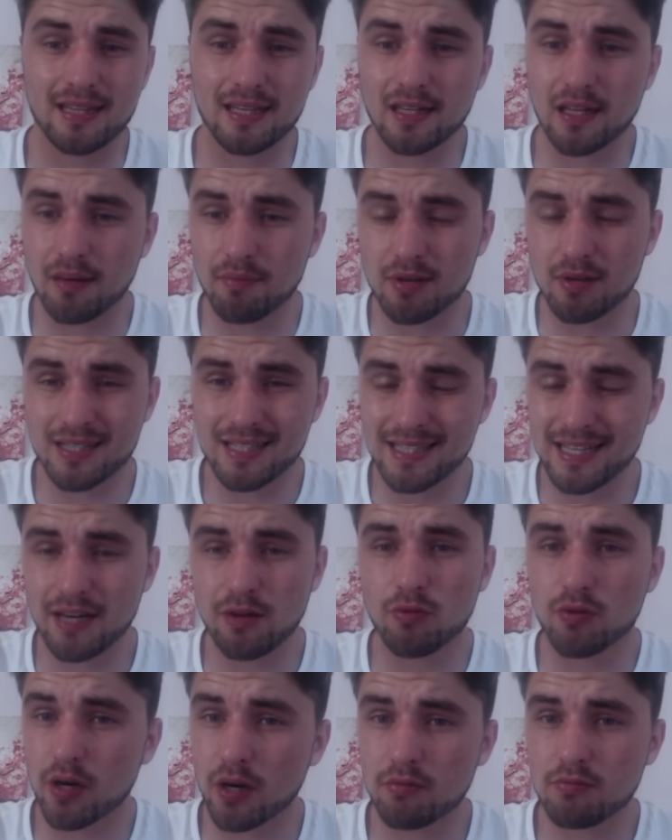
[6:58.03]
the club are
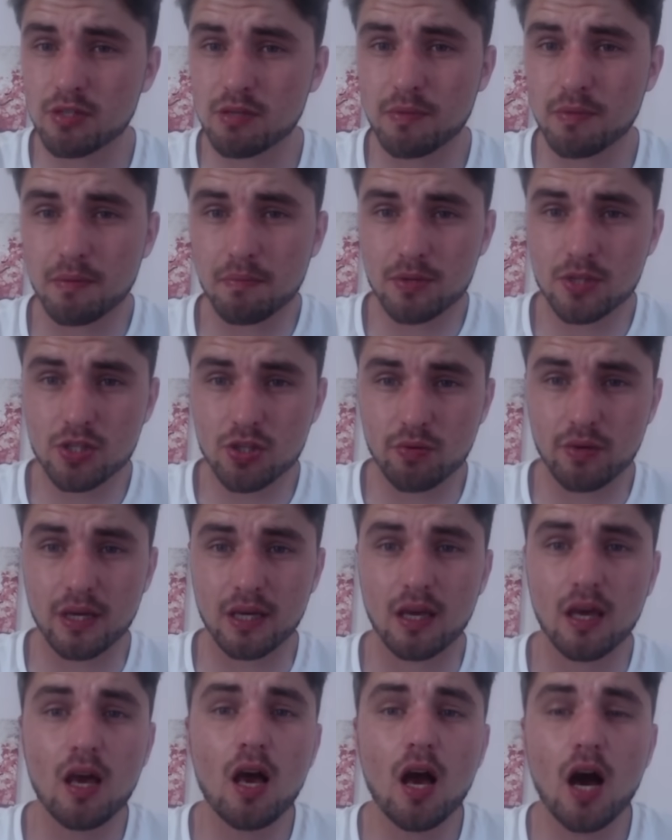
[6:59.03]
still going to be pursuing